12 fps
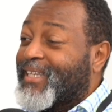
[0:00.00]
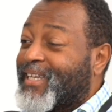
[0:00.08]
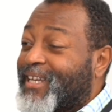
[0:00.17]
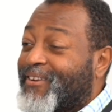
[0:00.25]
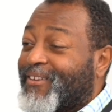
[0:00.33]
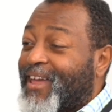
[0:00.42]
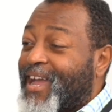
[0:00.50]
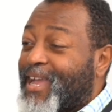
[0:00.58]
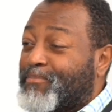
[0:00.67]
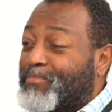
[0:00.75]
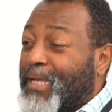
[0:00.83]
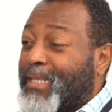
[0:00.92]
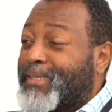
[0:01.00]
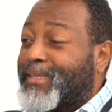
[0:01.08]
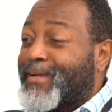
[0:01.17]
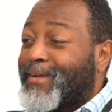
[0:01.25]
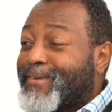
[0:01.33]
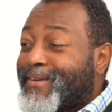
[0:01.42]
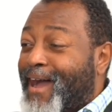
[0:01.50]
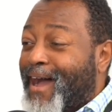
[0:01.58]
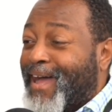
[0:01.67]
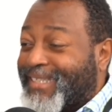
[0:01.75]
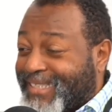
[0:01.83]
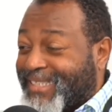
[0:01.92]
And they're like, but they're
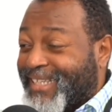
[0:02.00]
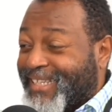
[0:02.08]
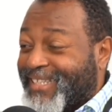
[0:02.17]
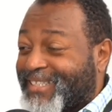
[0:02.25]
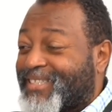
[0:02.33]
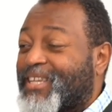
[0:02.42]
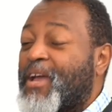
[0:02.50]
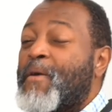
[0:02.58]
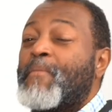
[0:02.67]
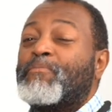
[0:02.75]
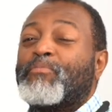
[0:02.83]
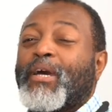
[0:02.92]
Nazis.